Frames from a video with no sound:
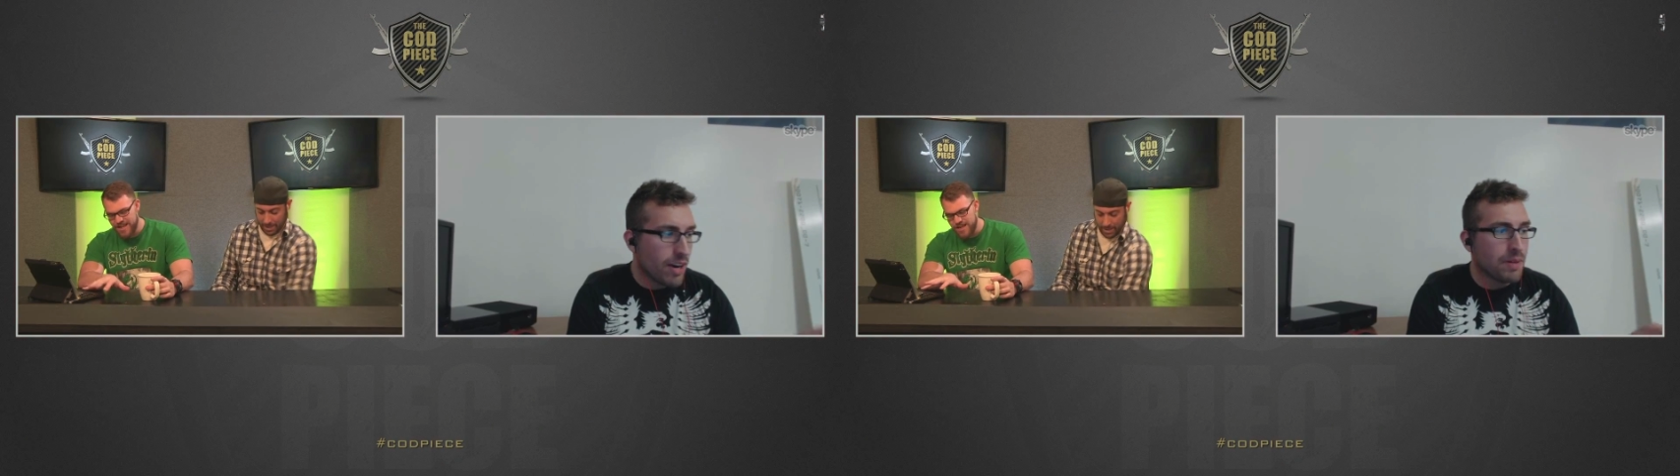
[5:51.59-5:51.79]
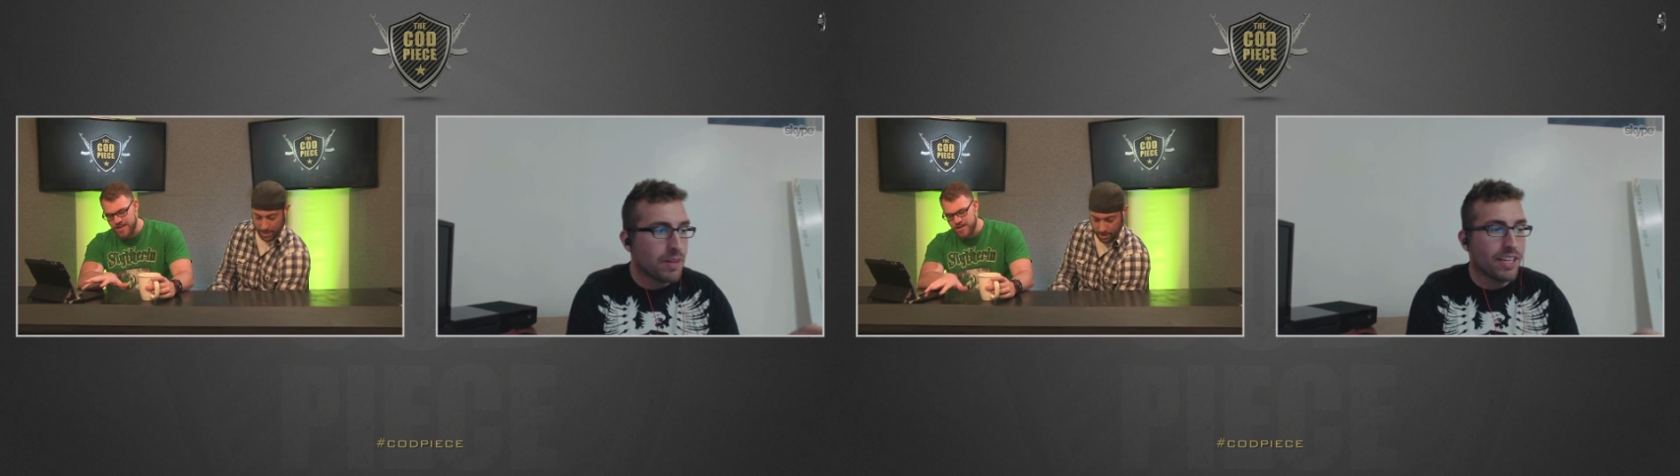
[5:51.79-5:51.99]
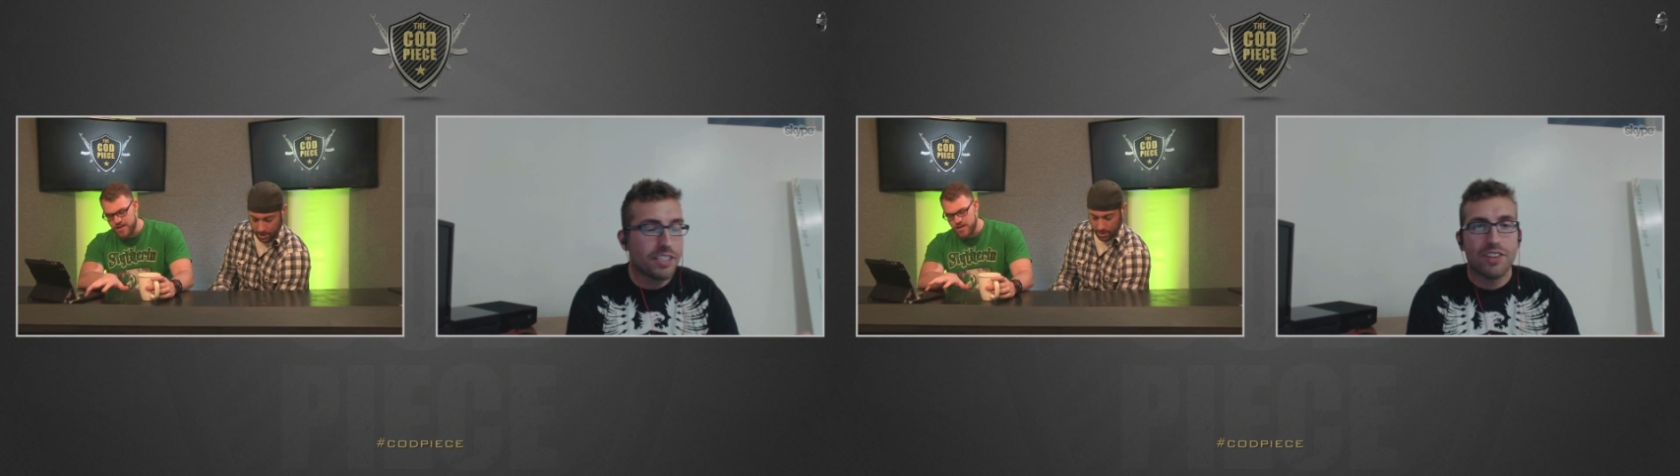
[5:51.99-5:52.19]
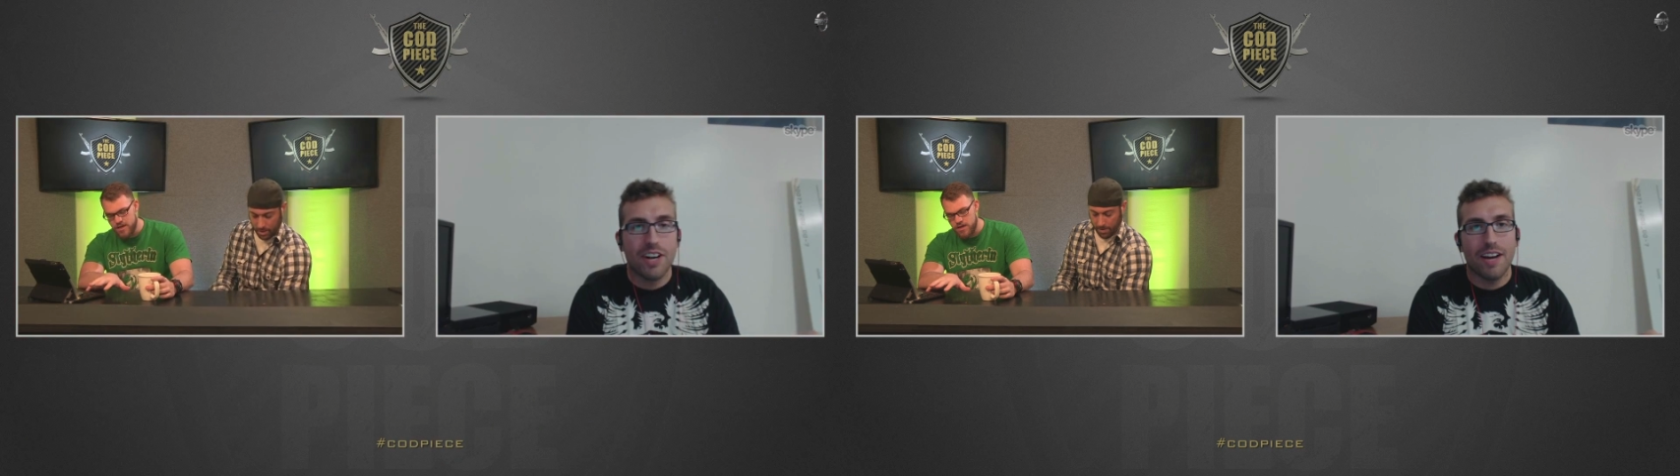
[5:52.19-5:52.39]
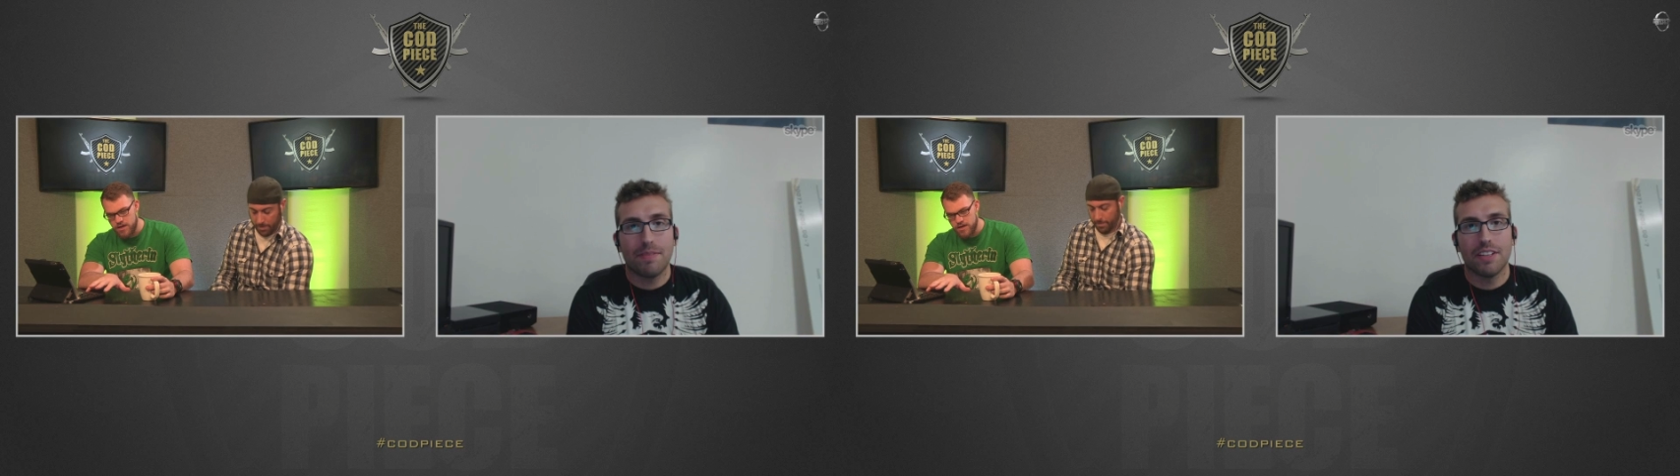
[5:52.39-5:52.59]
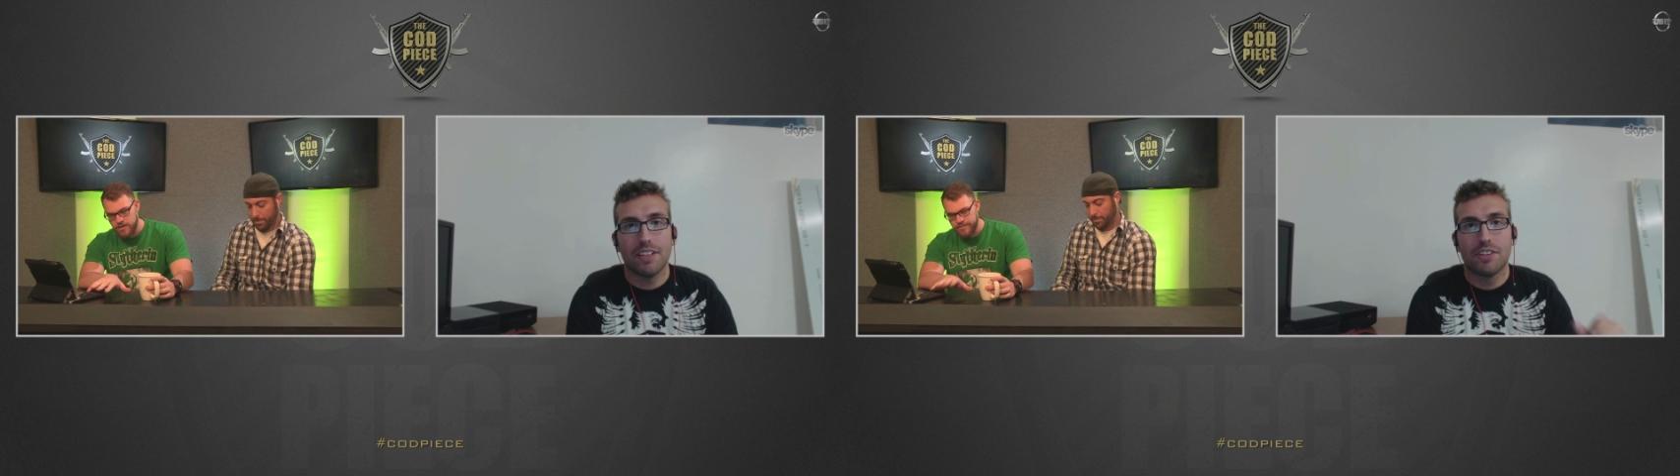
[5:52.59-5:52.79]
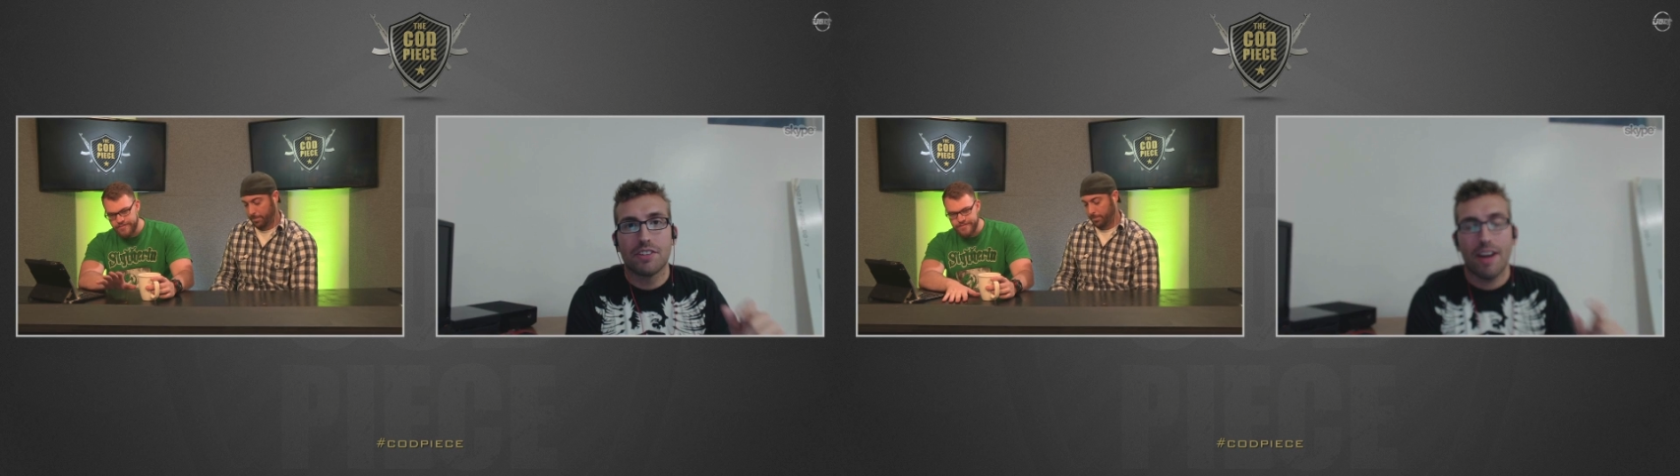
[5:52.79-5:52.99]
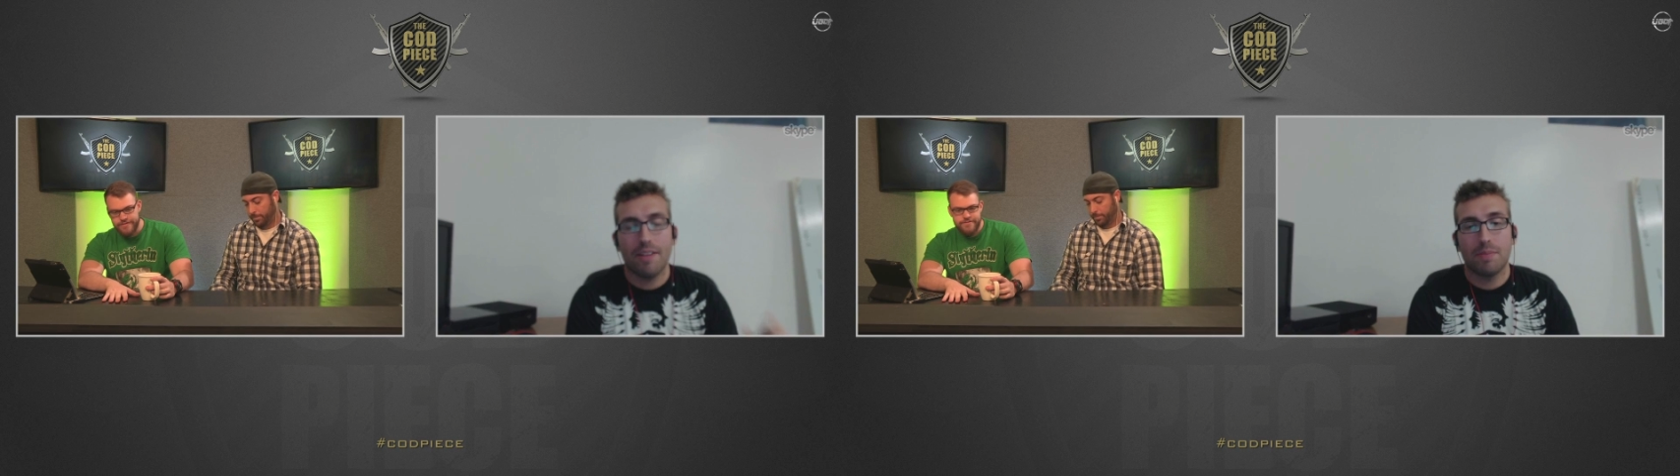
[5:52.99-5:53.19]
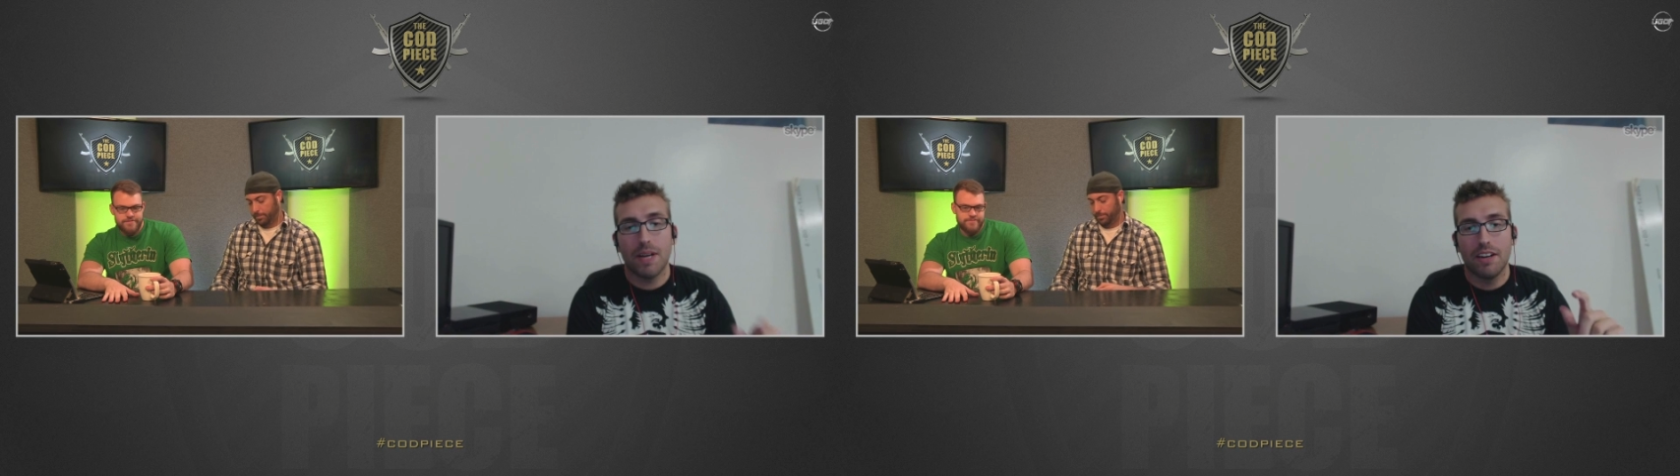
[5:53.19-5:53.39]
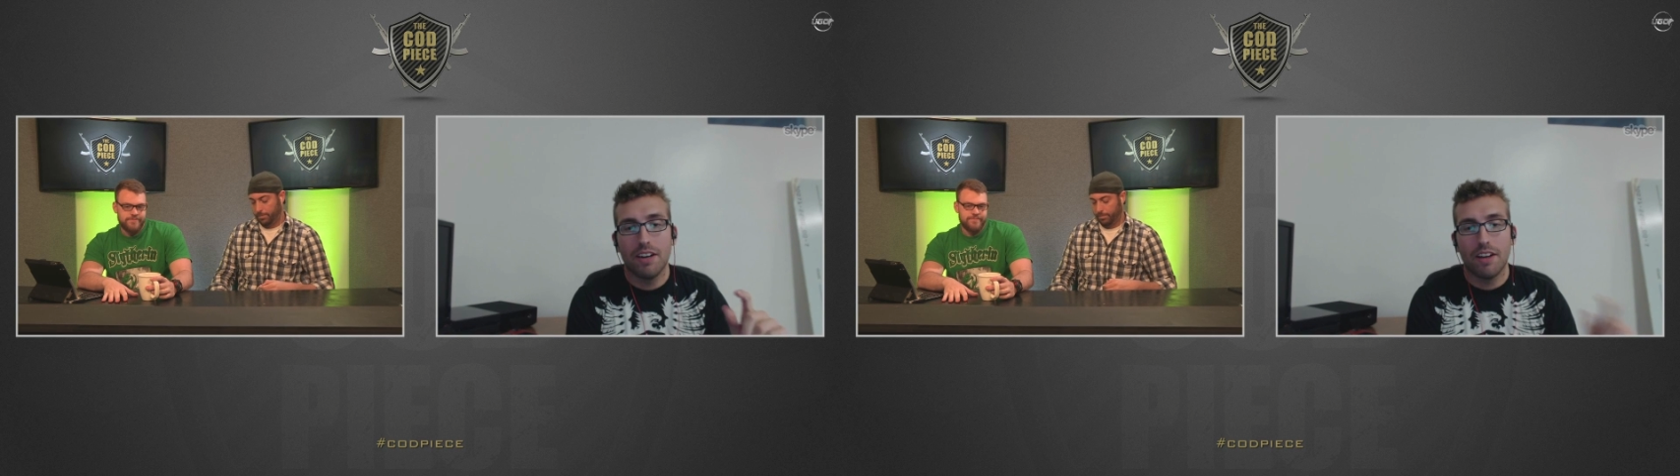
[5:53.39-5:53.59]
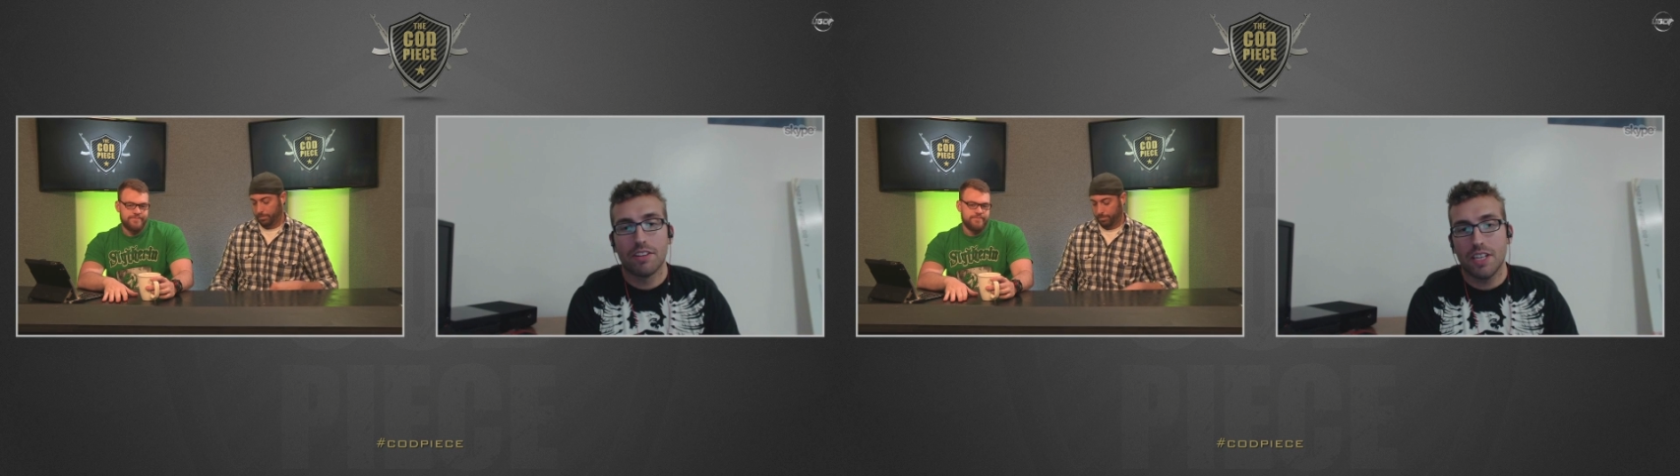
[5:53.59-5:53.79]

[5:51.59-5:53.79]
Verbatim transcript: gets drafted in the draft by another team,